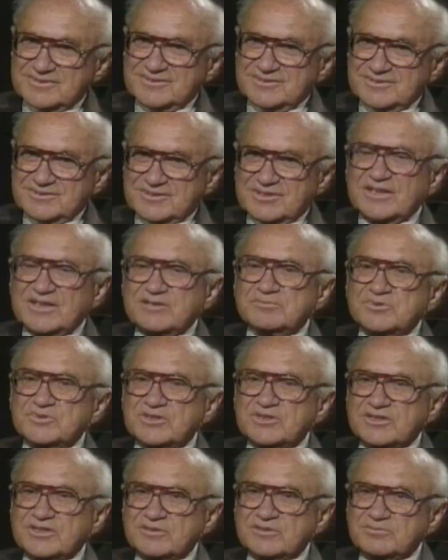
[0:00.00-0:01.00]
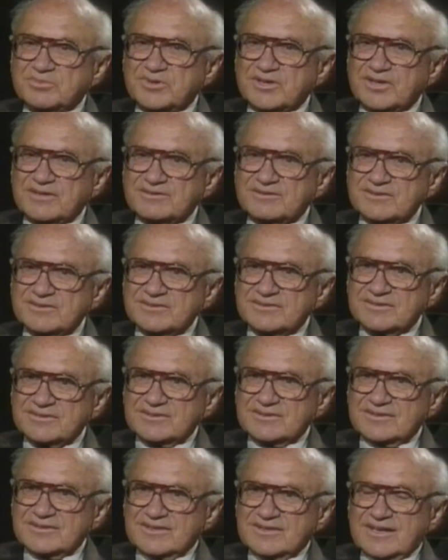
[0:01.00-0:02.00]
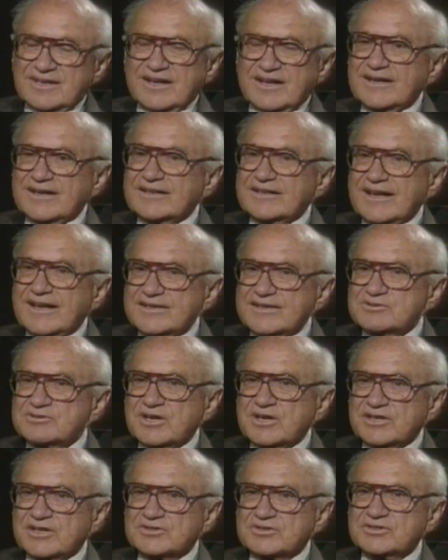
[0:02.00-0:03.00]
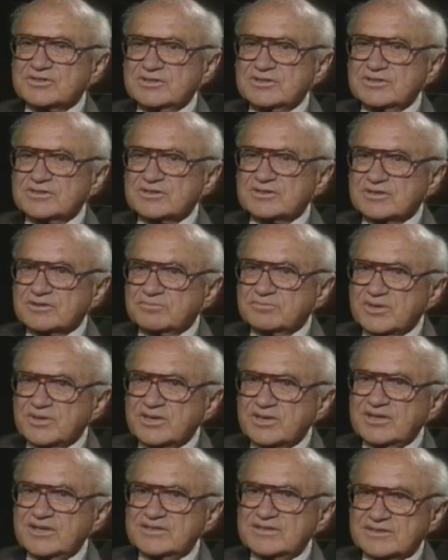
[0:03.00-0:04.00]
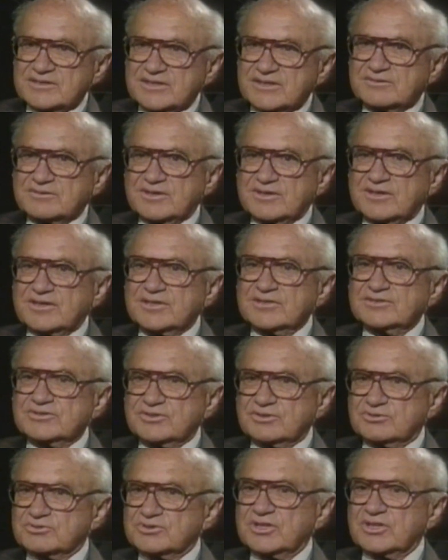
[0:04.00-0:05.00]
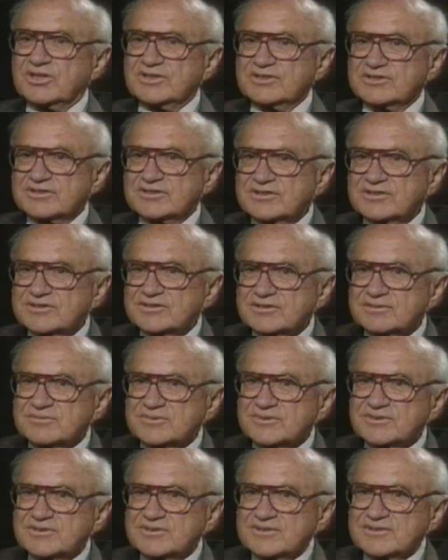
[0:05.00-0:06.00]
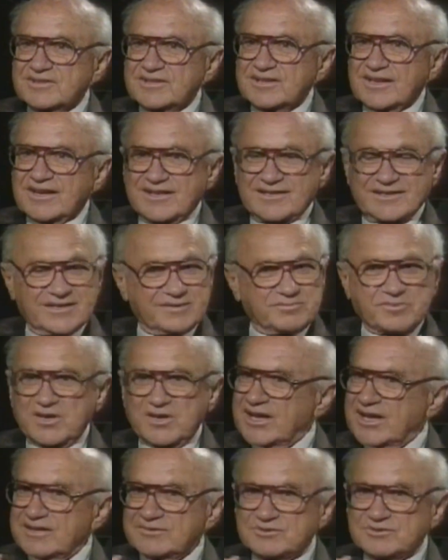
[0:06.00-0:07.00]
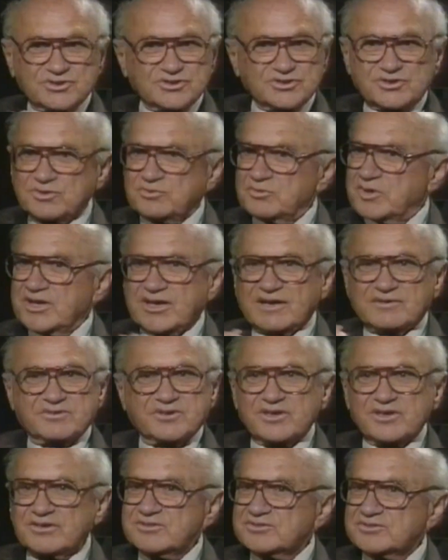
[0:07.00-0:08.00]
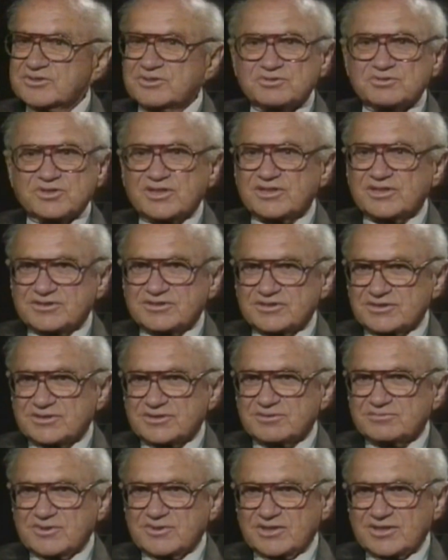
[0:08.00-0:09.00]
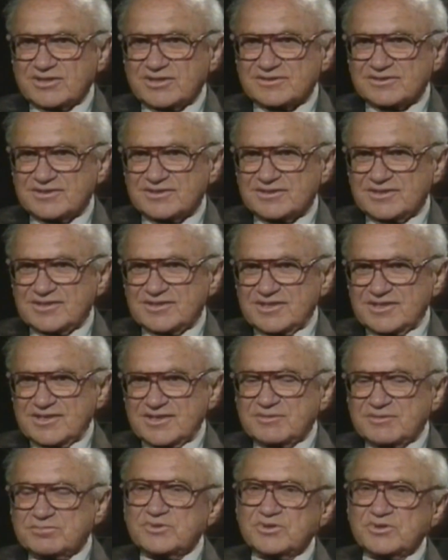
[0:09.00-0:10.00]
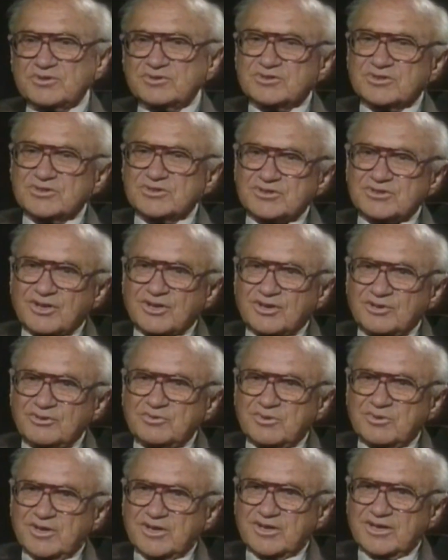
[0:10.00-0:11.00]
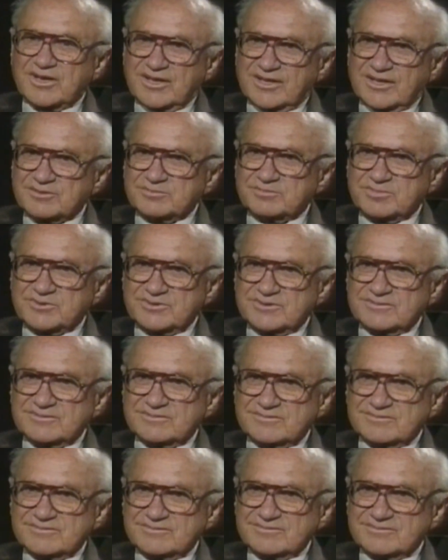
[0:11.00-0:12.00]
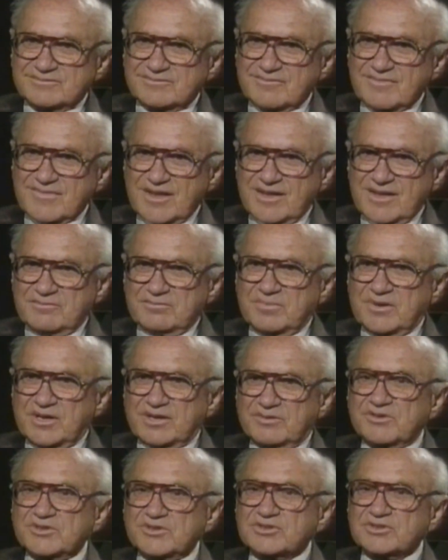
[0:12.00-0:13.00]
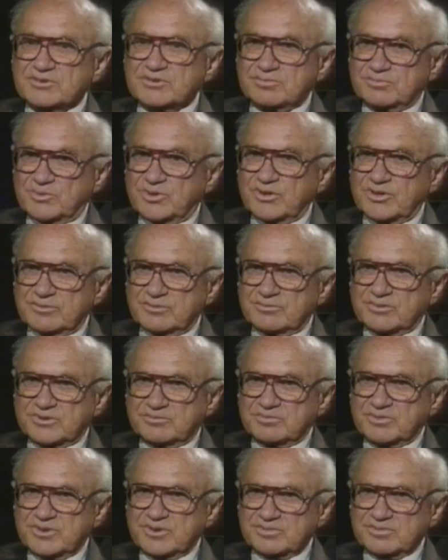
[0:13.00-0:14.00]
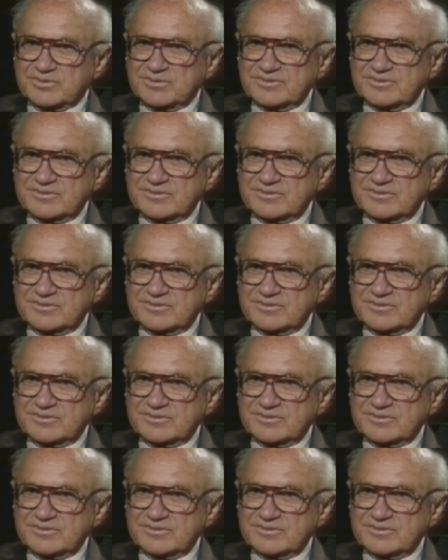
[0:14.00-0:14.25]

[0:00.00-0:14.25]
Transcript: 10% in private, and education is a completely centralized, socialized system. And it behaves just the way every other socialized system does. It produces a low-quality output, benefits a small number of people,